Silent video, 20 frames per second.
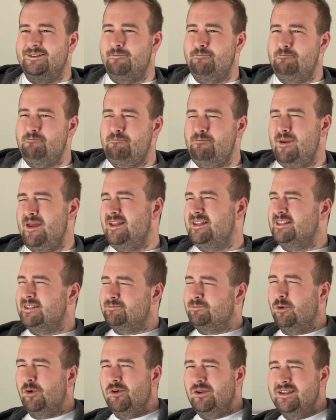a bit
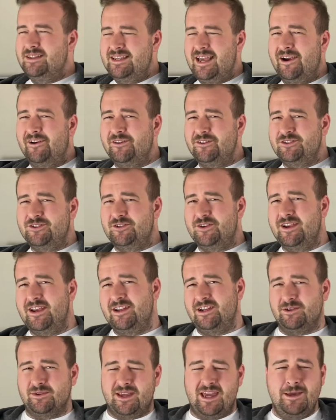spoiler territory
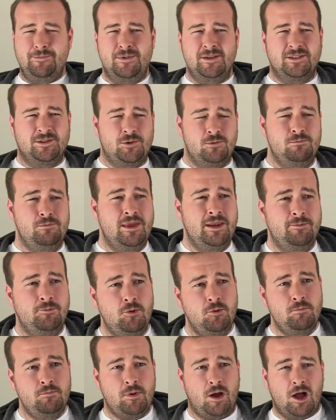and I'll keep it to a
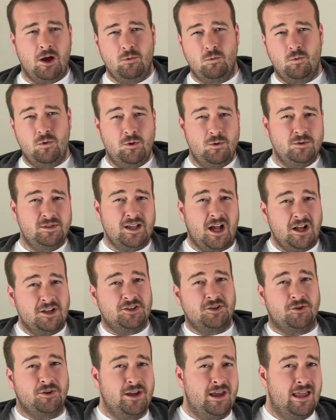minimum, but I will
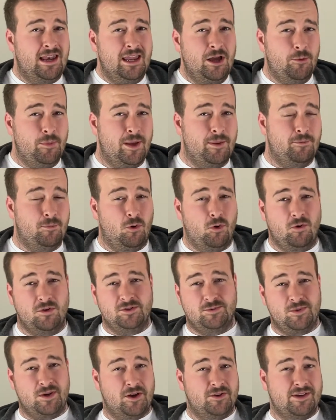touch on it a little bit more
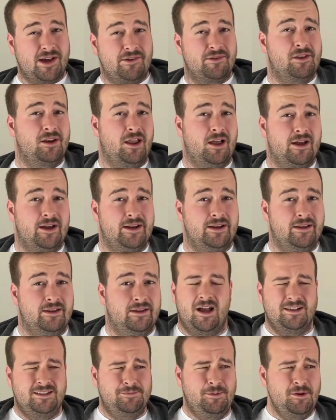as we go down the line.
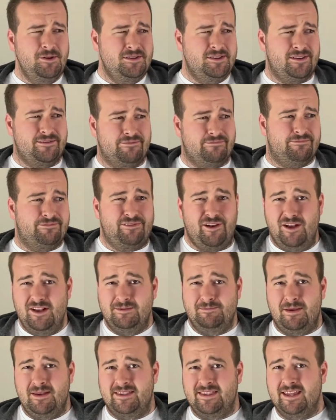I suppose the
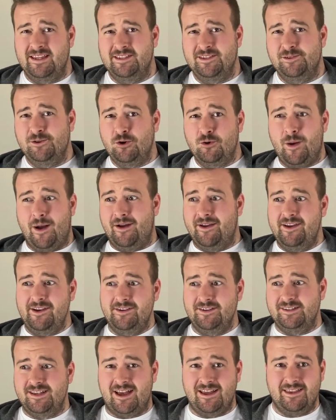first big thing to talk about here
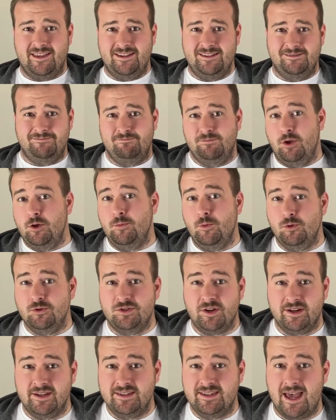is that there's no more
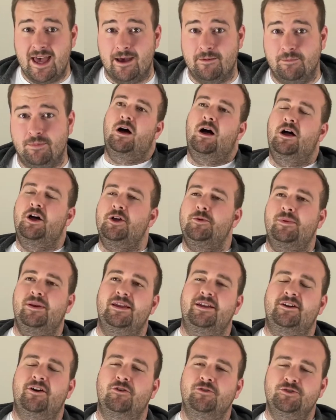Johnny Depp.
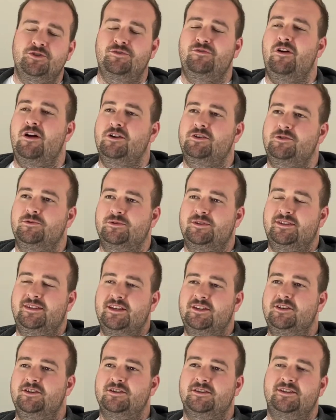Arguably controversial
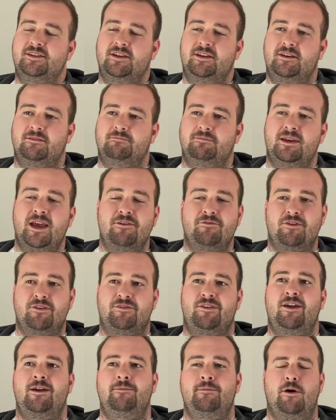decision to get rid of
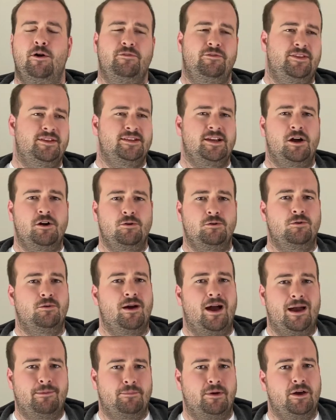him over this whole
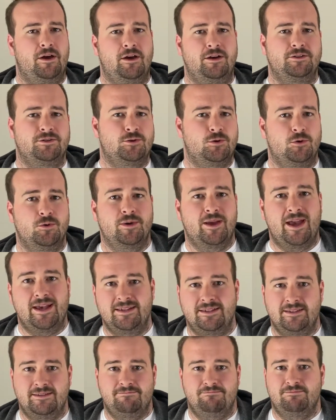Amber Heard court
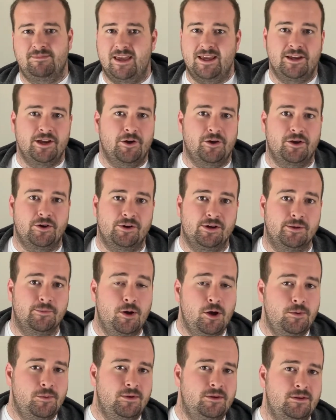case thing going on at the
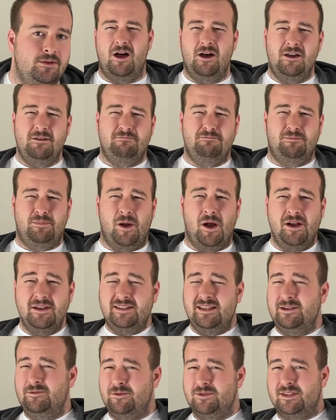moment. I
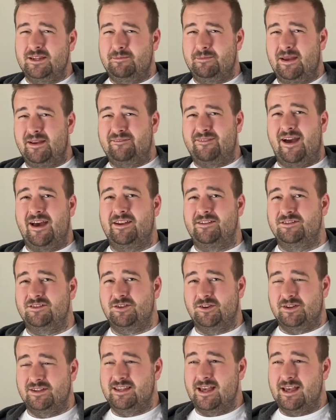personally wasn't a big fan of Johnny